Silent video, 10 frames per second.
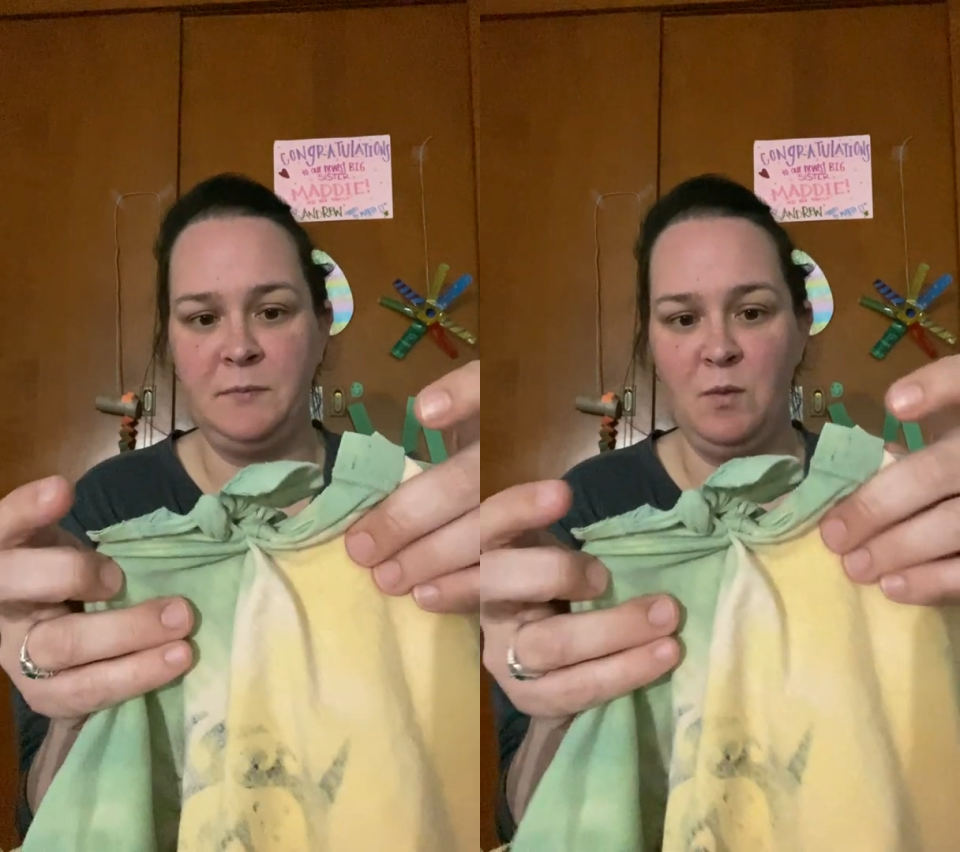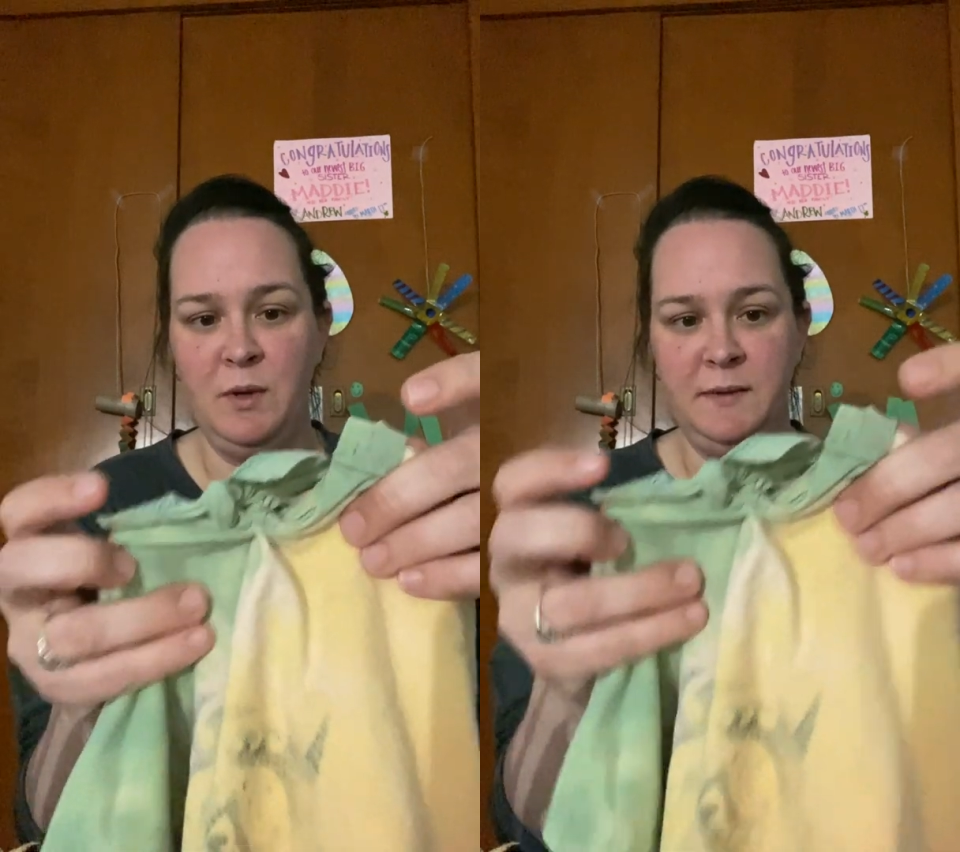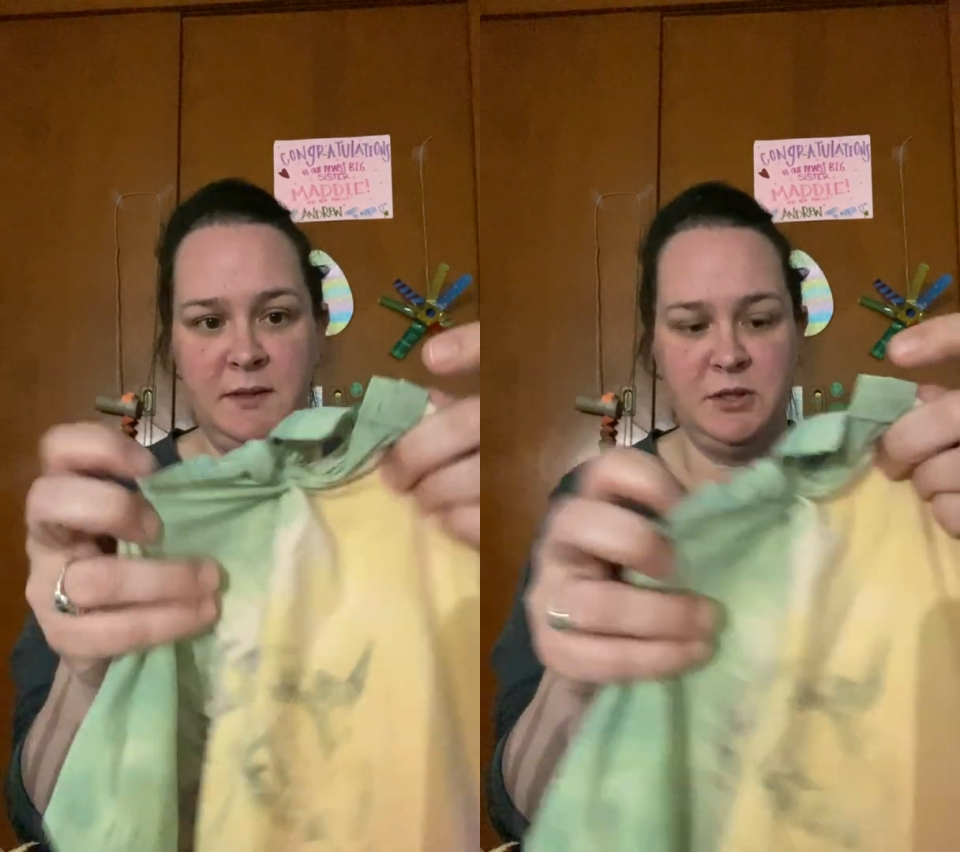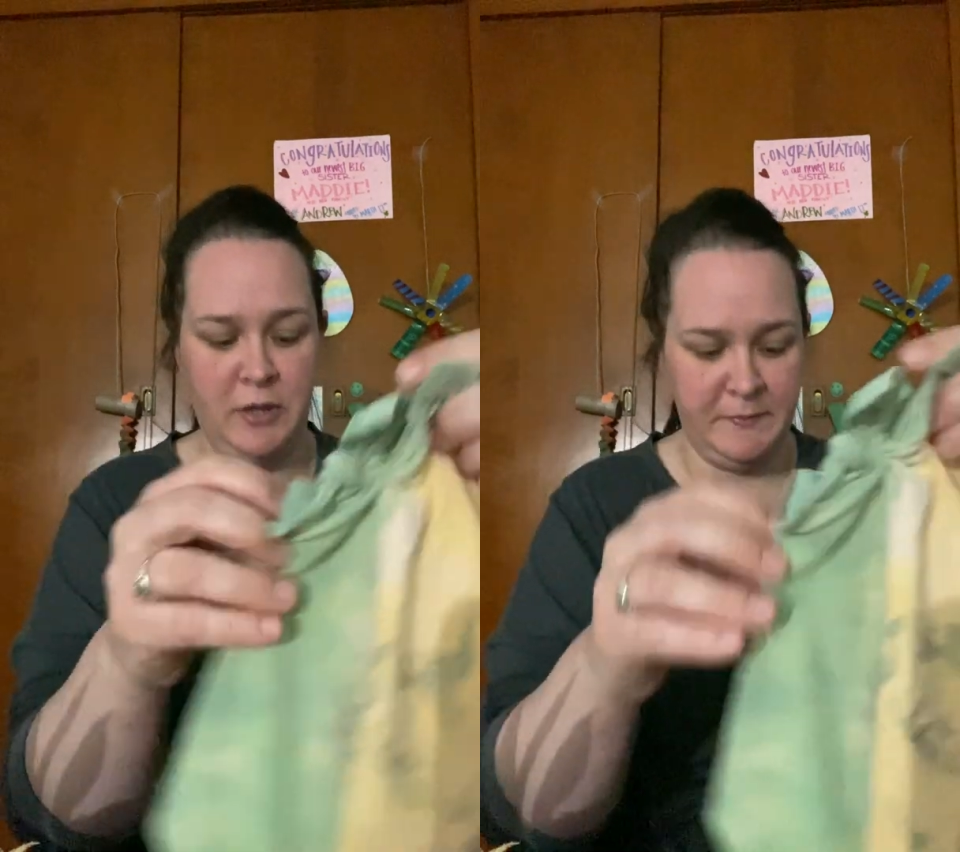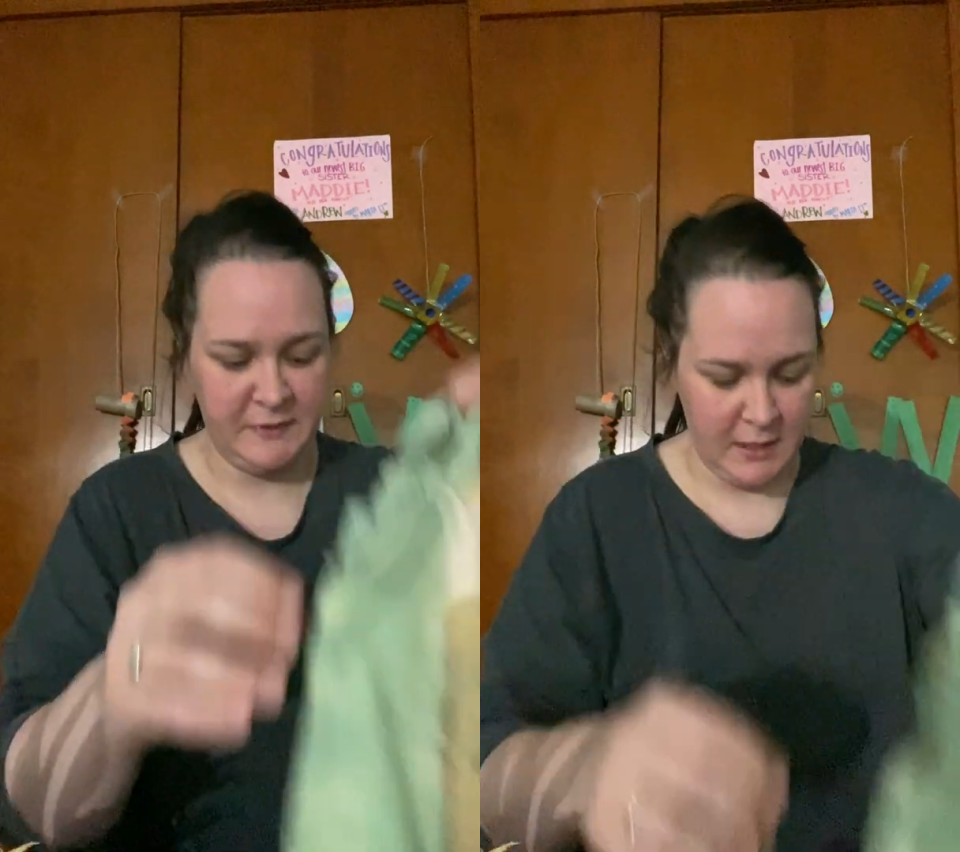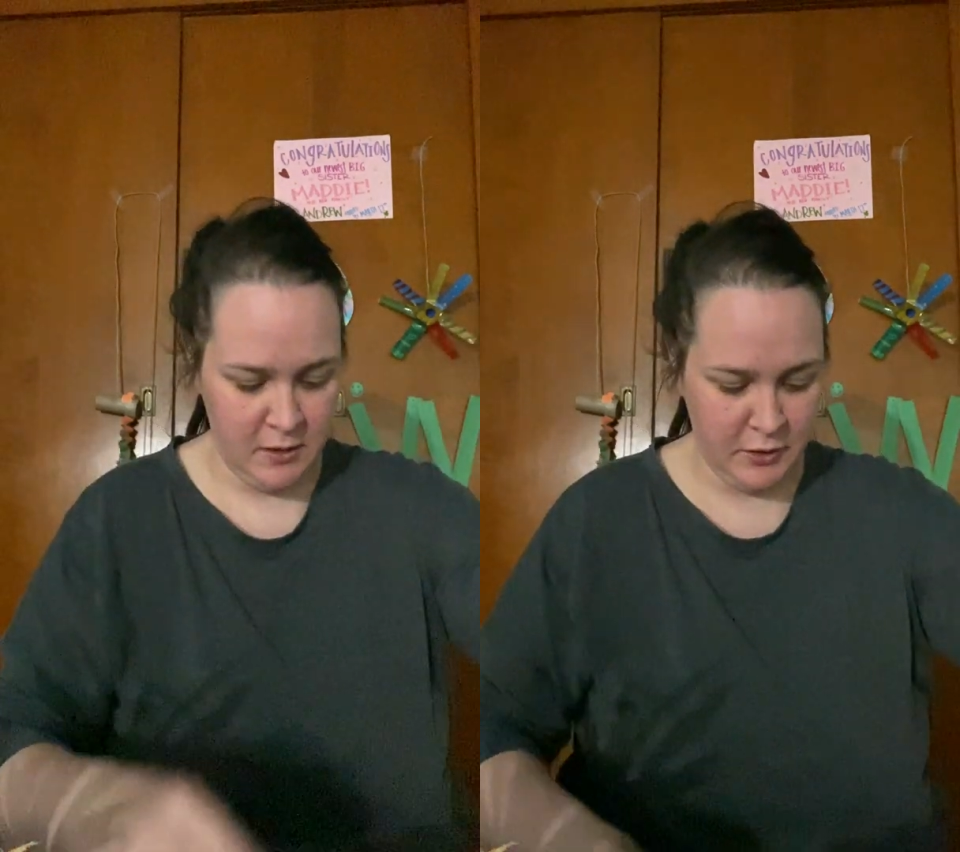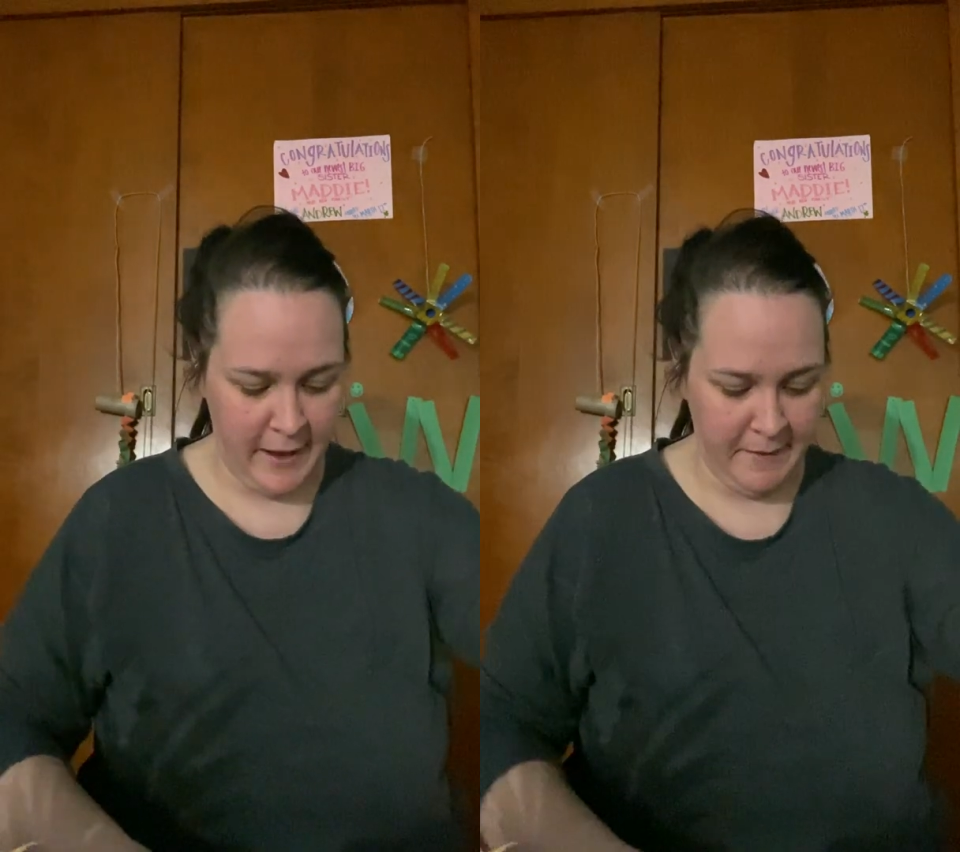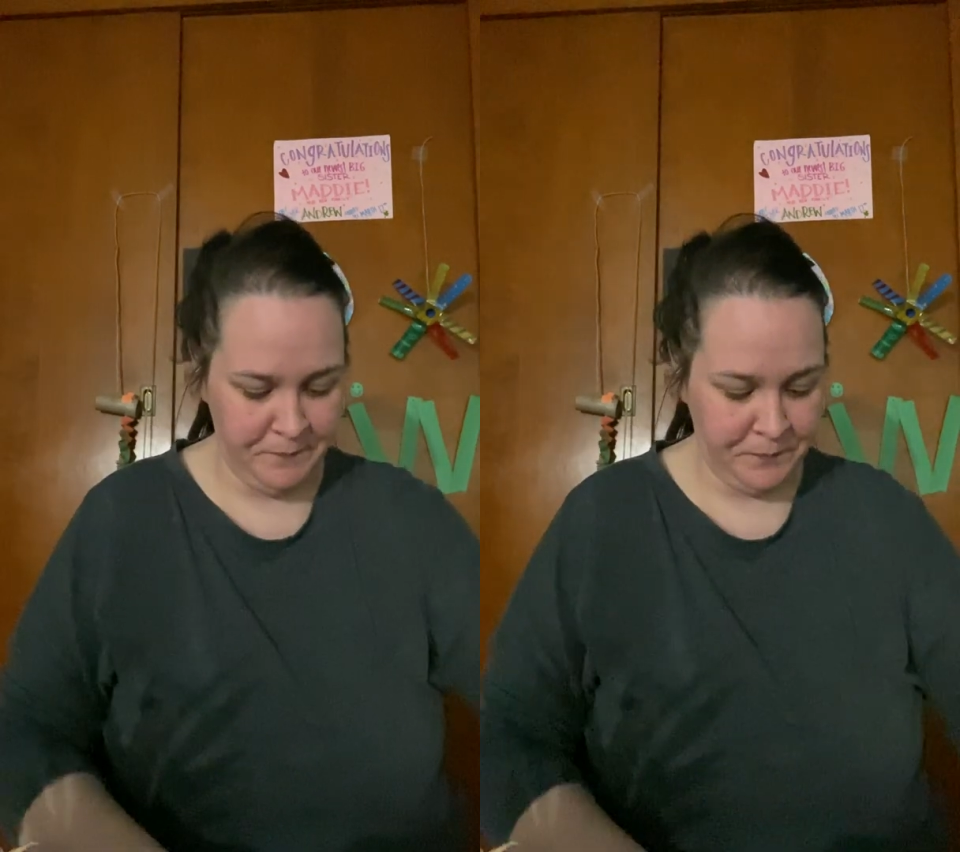with the strips that you
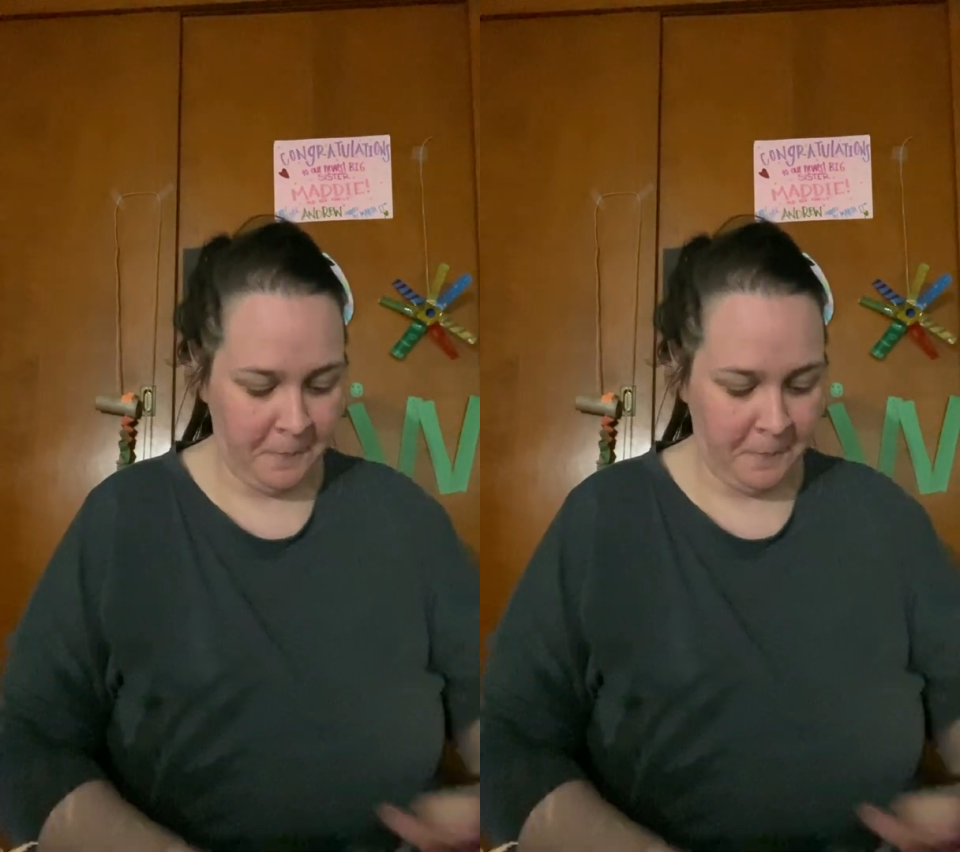cut.